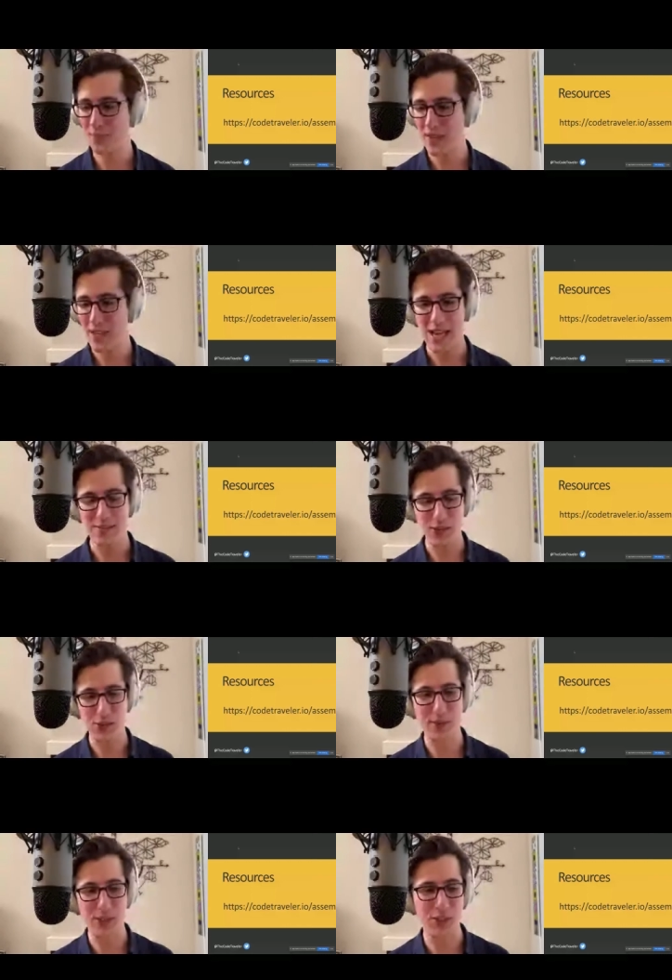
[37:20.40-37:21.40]
I've also
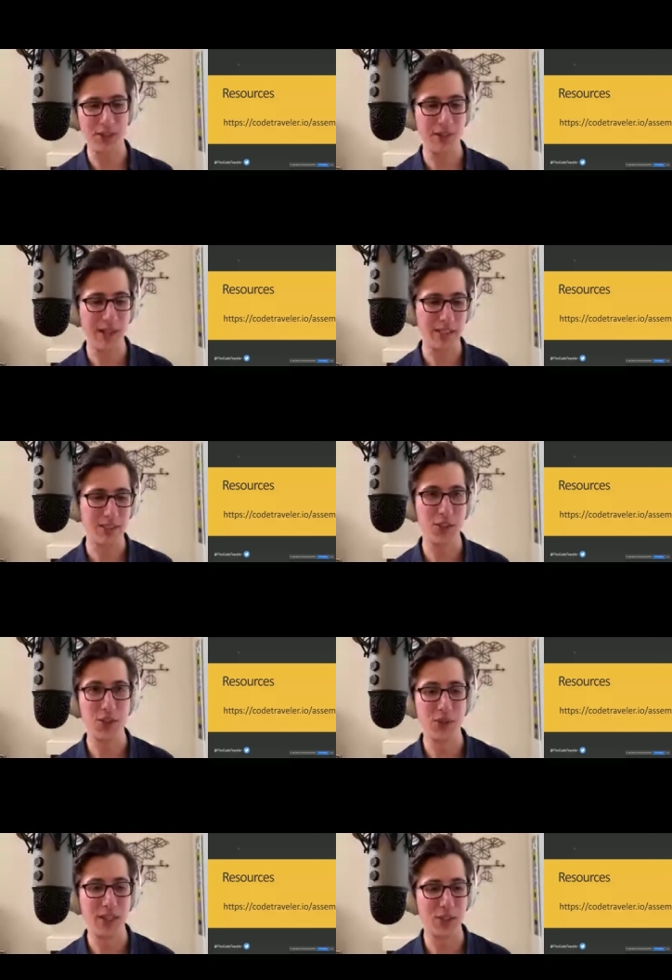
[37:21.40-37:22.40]
made sure to link
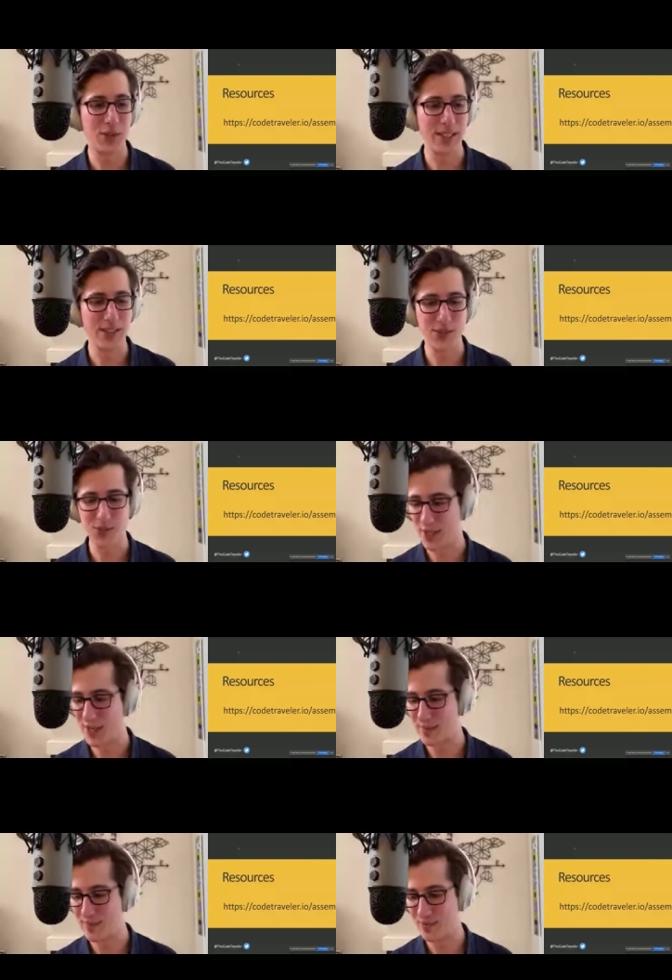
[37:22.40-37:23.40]
to Git Trends
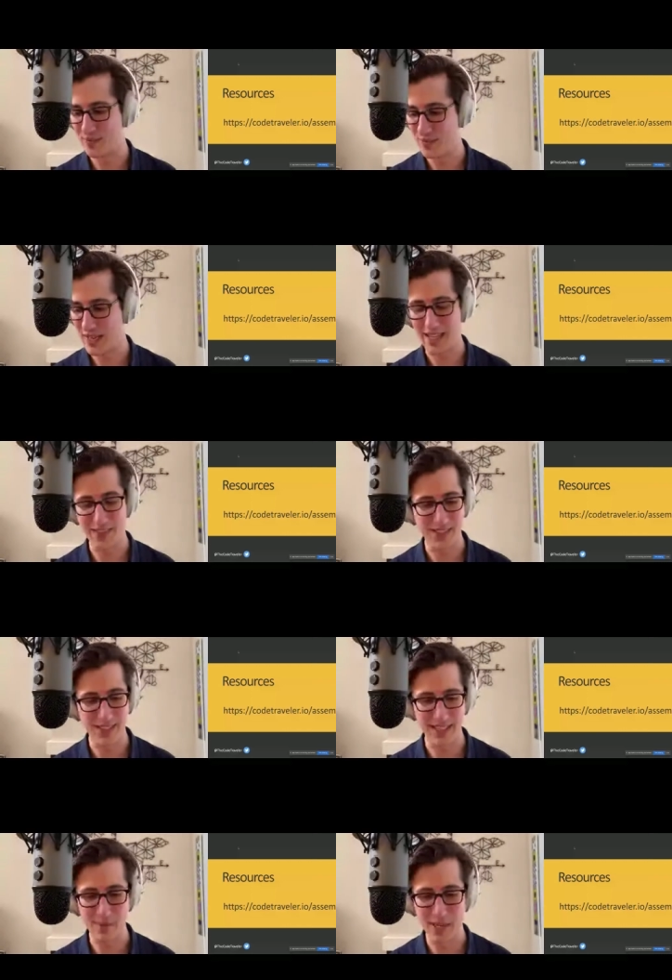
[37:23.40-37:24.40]
from this
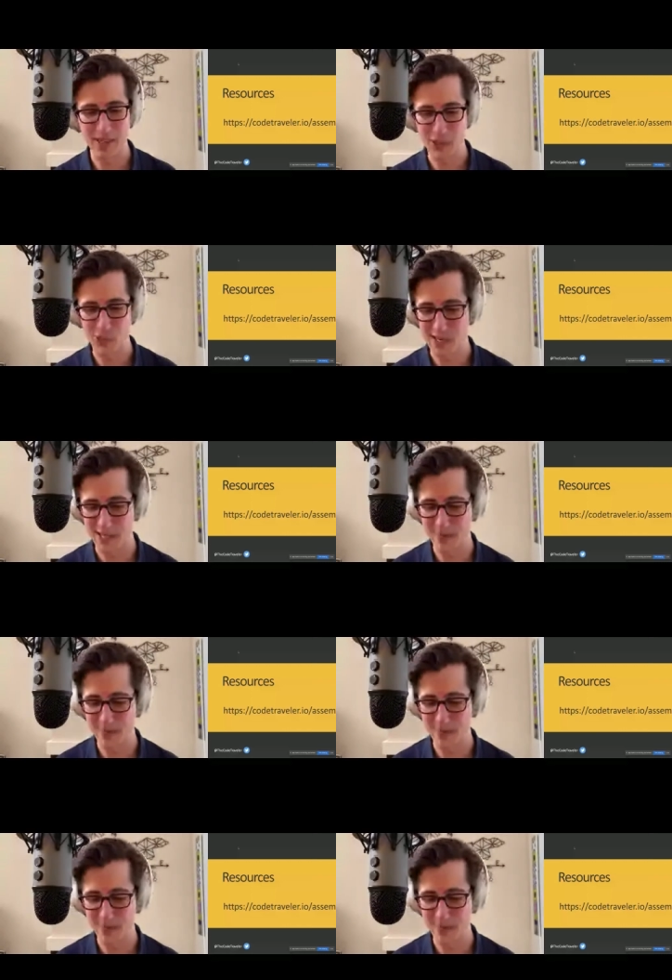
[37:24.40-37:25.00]
landing page as well.